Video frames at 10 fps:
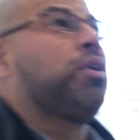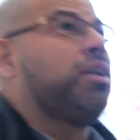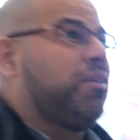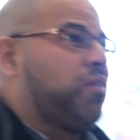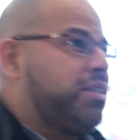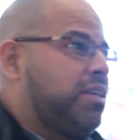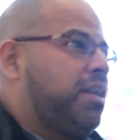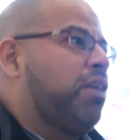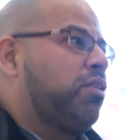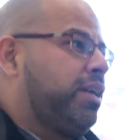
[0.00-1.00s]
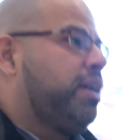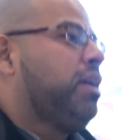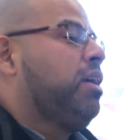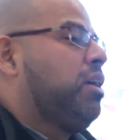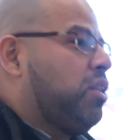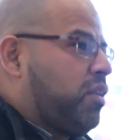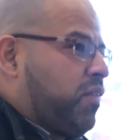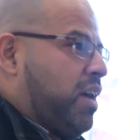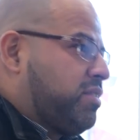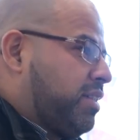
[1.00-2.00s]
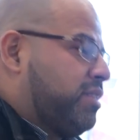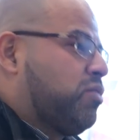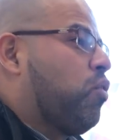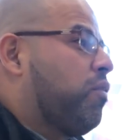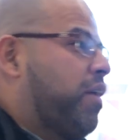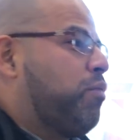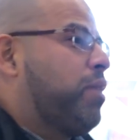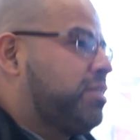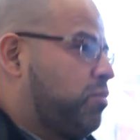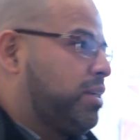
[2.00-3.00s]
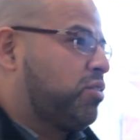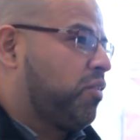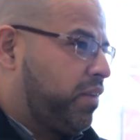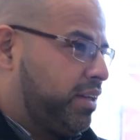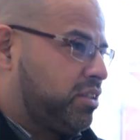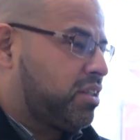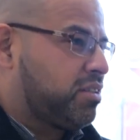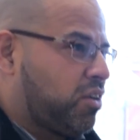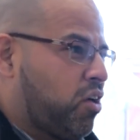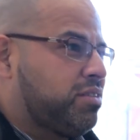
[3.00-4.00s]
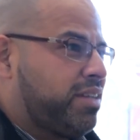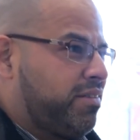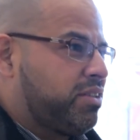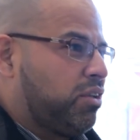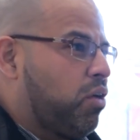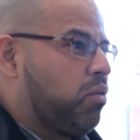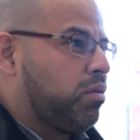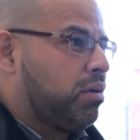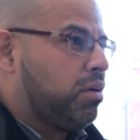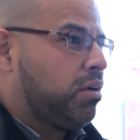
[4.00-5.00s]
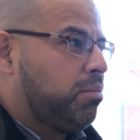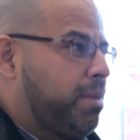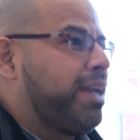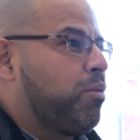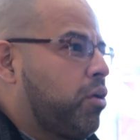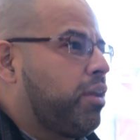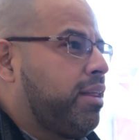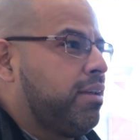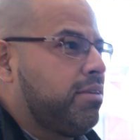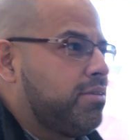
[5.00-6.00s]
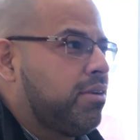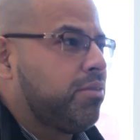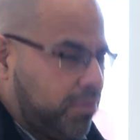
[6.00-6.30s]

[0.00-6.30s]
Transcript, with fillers: more than enough reason to not only look for houses like this or find ways to retrofit just because the cost savings alone that's make right. it worth it. That's right.